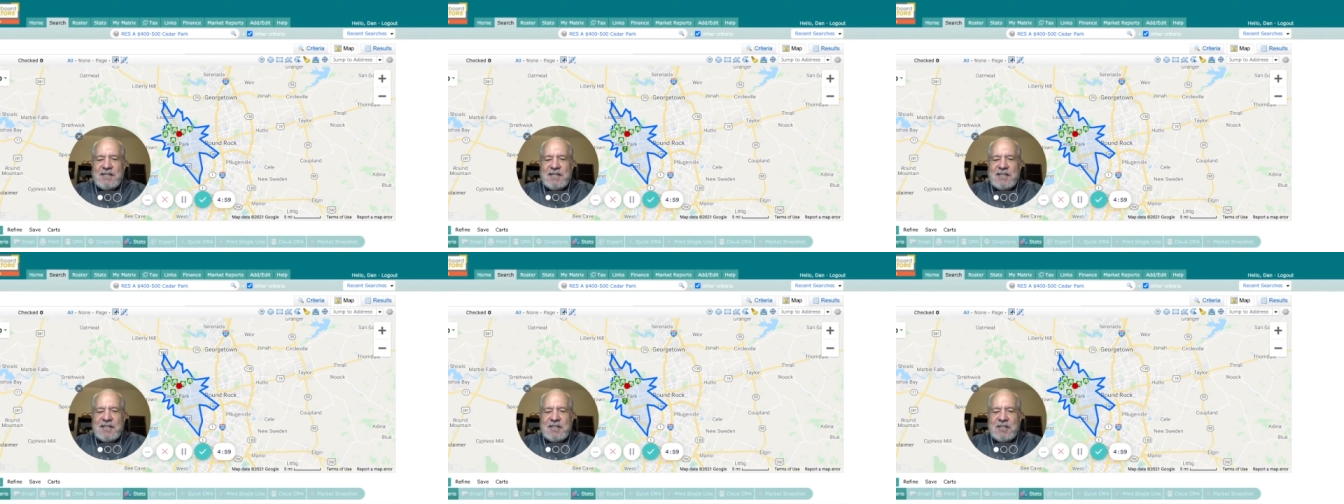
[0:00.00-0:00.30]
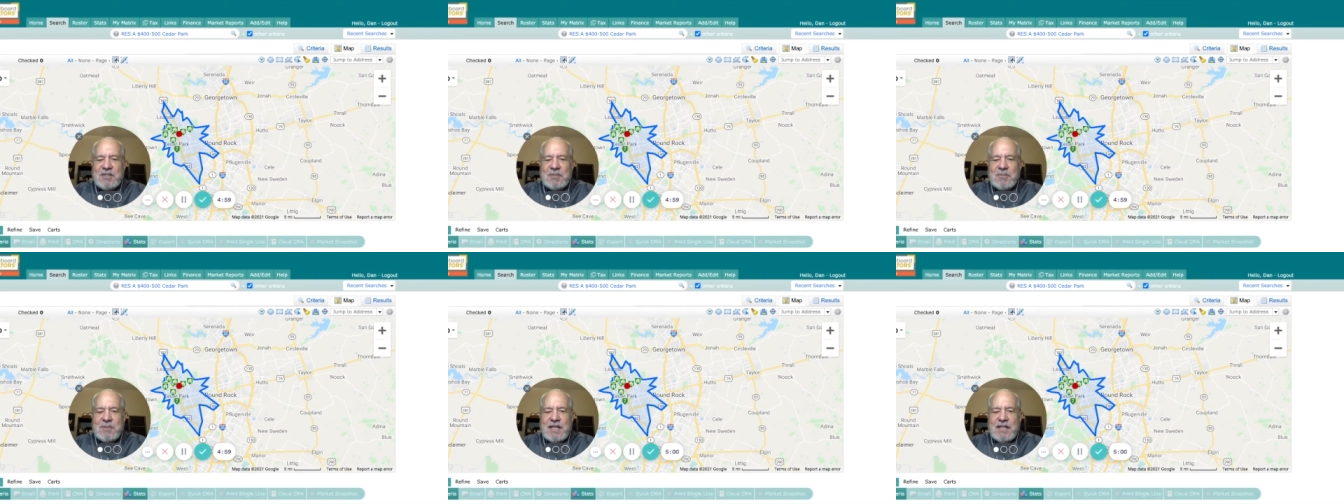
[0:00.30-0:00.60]
a
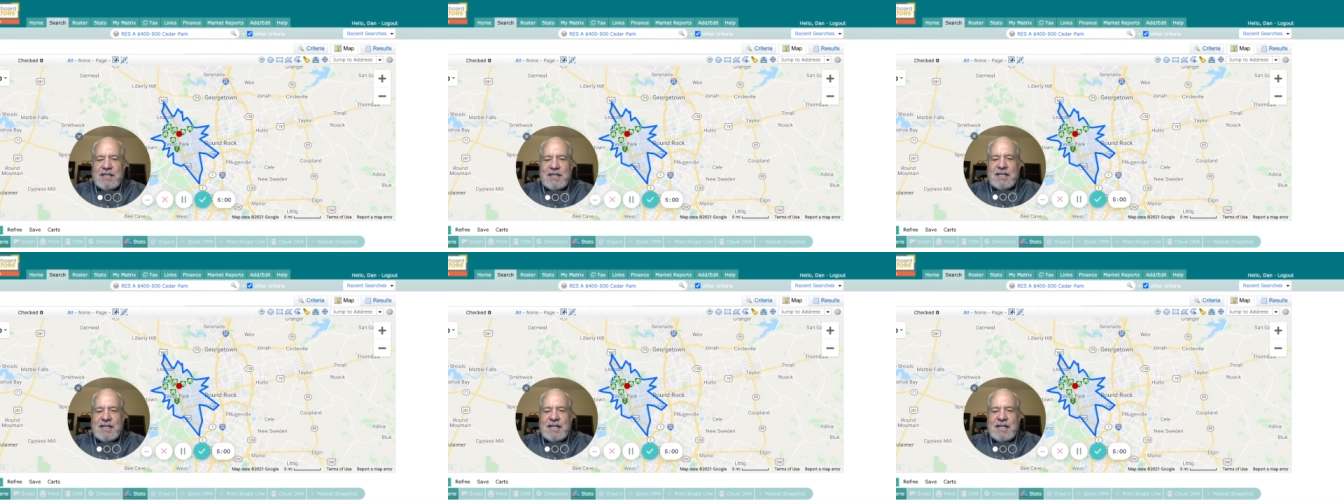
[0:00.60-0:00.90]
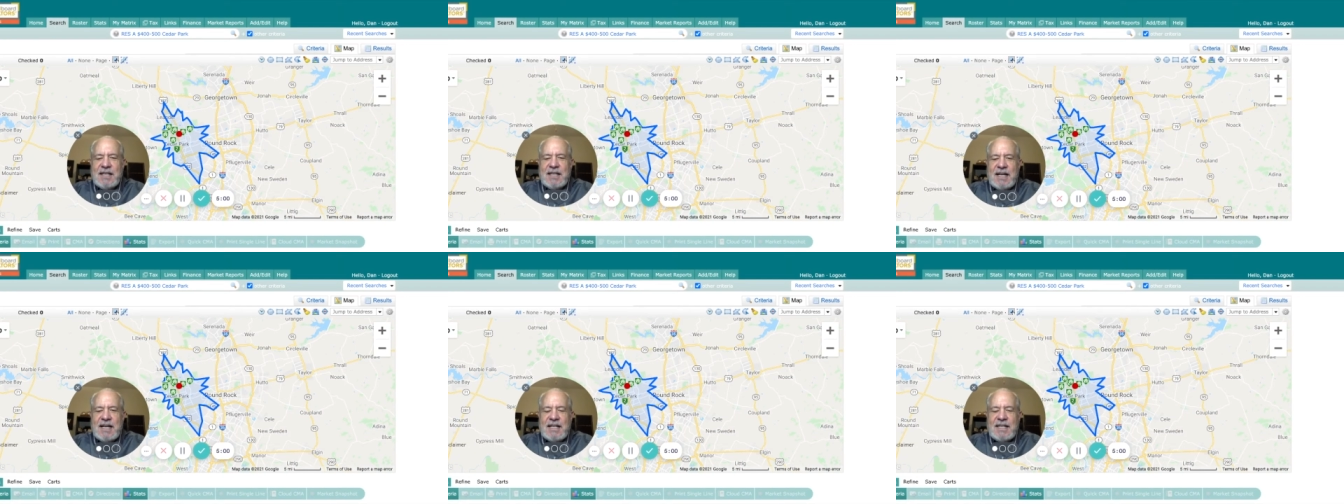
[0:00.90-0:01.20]
little bit.
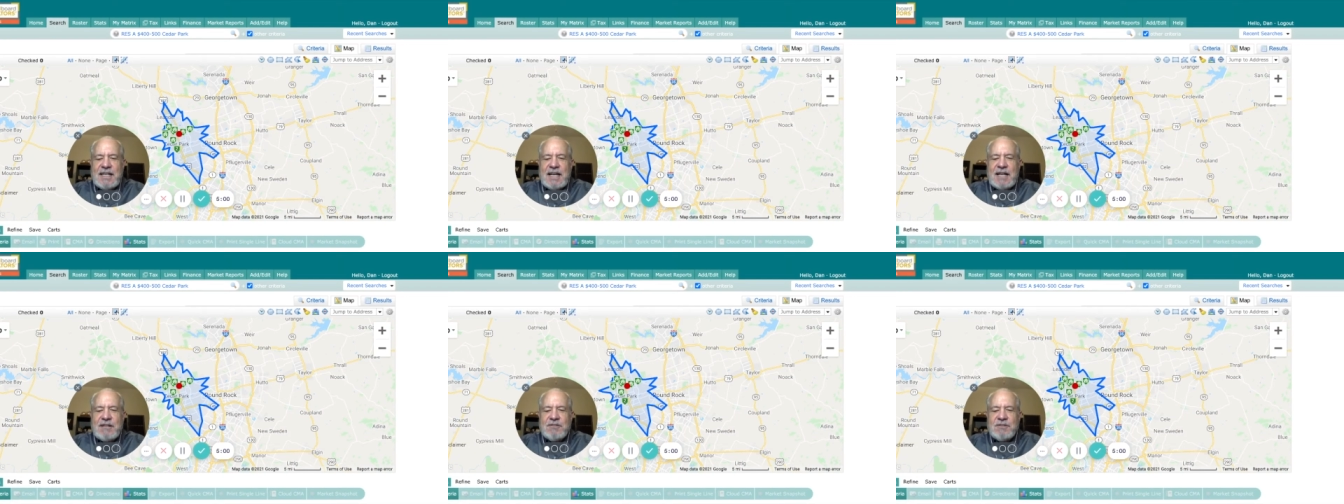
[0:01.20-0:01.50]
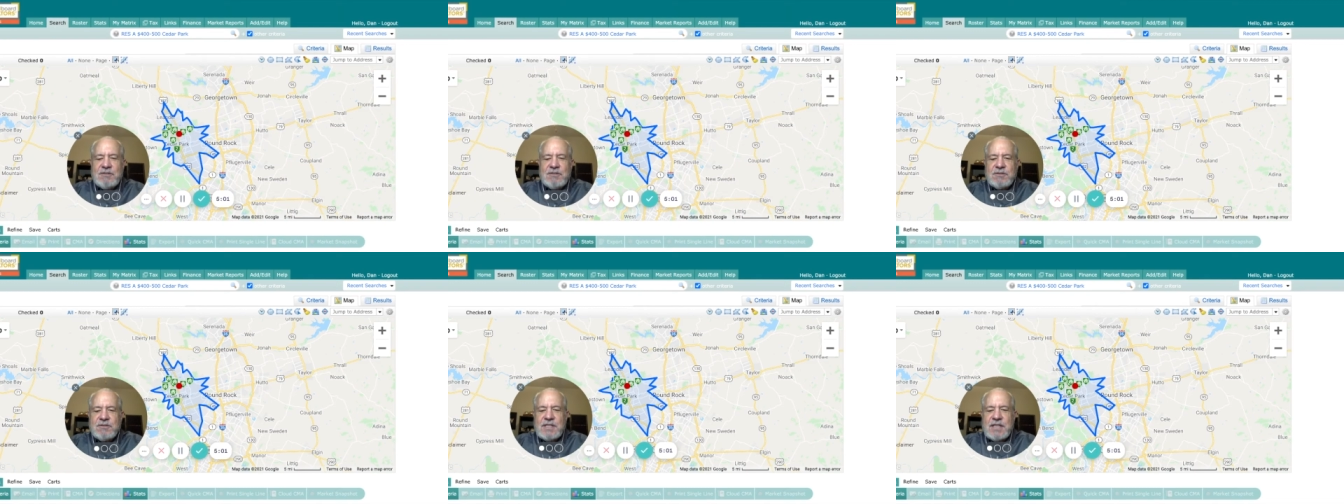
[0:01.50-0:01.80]
And now
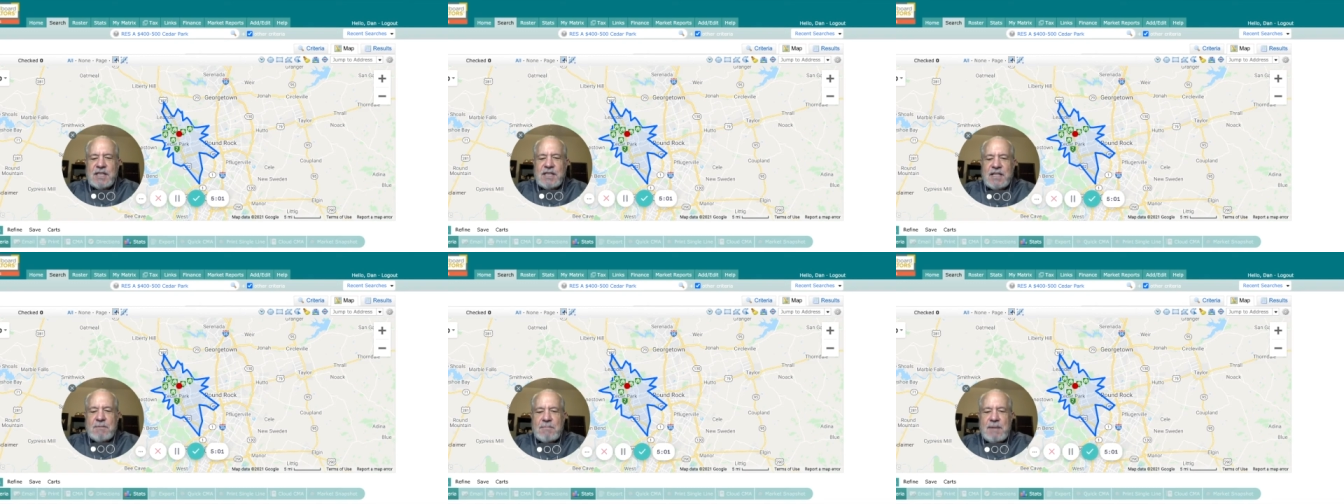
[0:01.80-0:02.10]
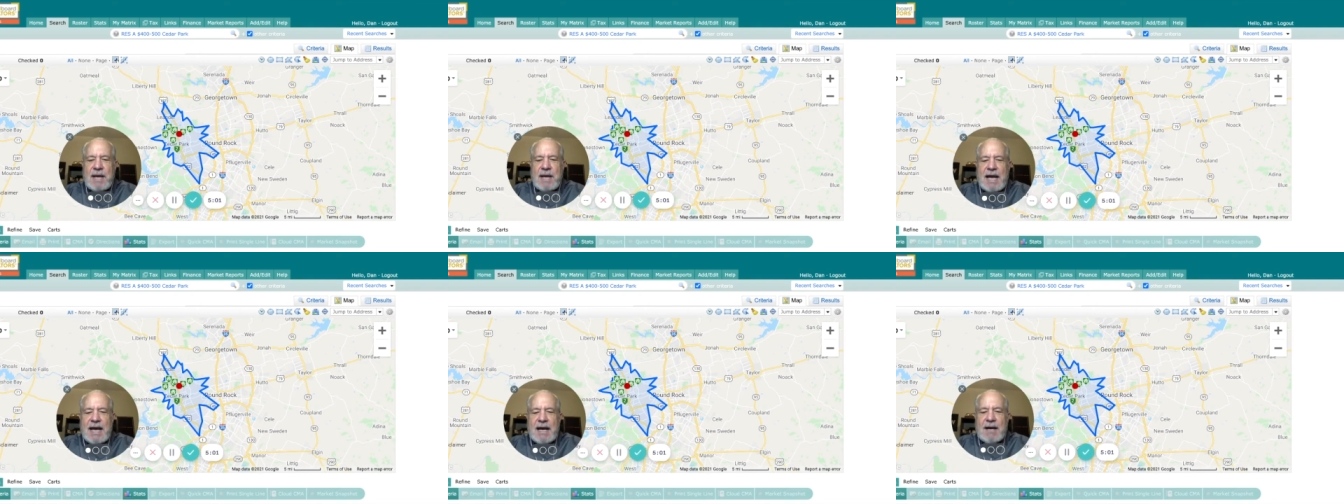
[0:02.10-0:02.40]
you'll see the
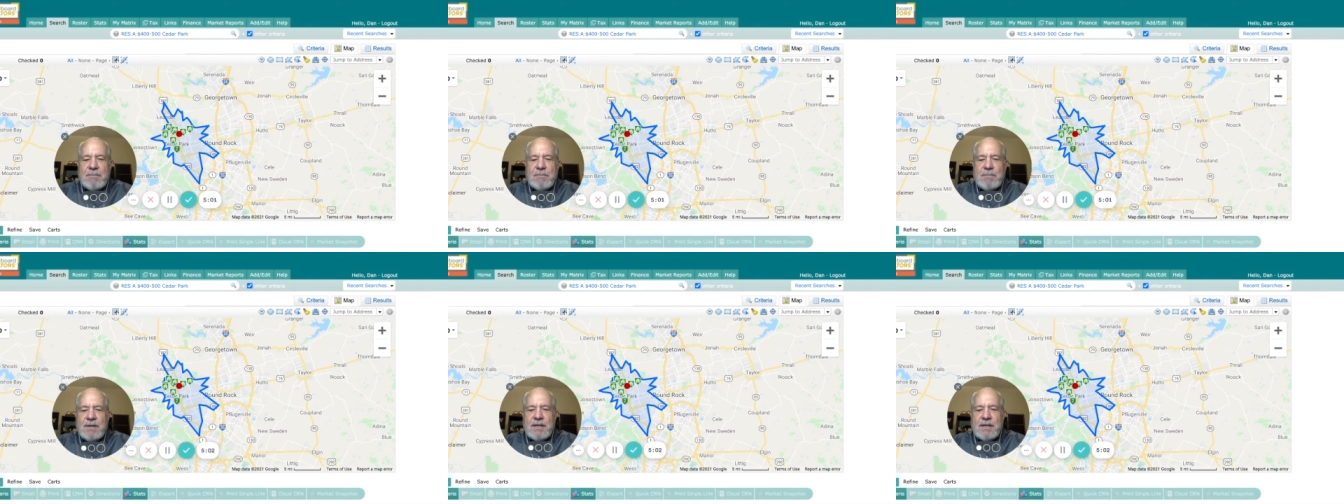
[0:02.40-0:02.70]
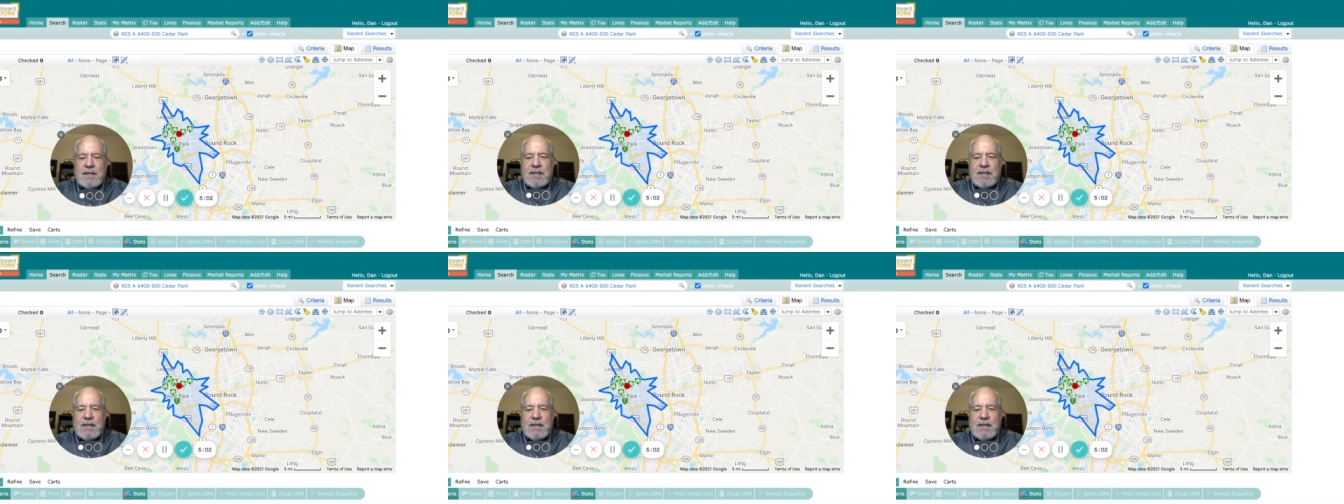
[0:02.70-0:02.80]
map.